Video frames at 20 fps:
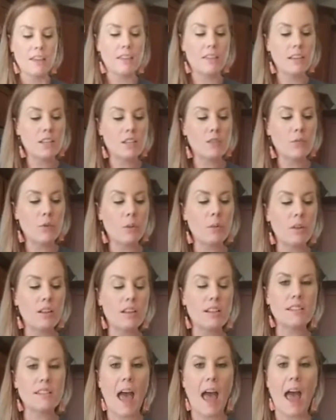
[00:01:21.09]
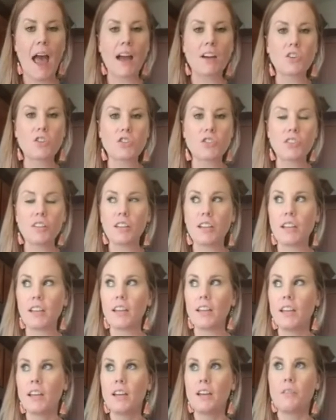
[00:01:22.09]
And this formula is
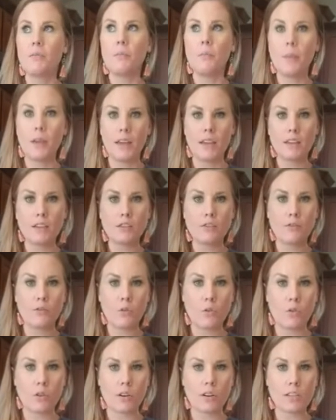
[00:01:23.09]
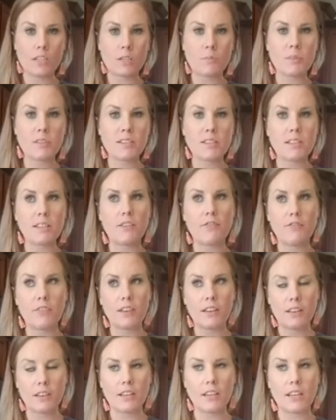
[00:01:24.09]
actually meant for
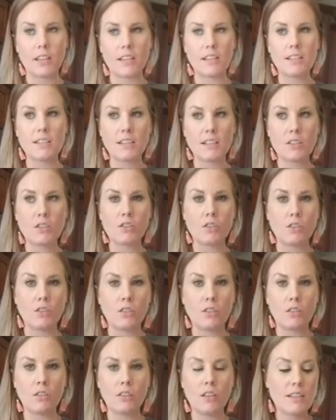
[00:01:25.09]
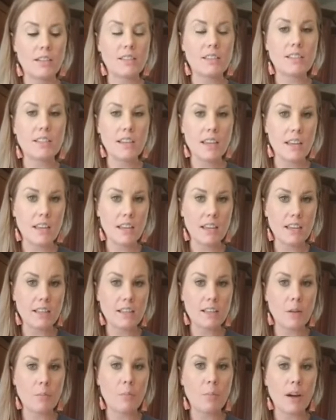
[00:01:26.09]
specifically dental disease,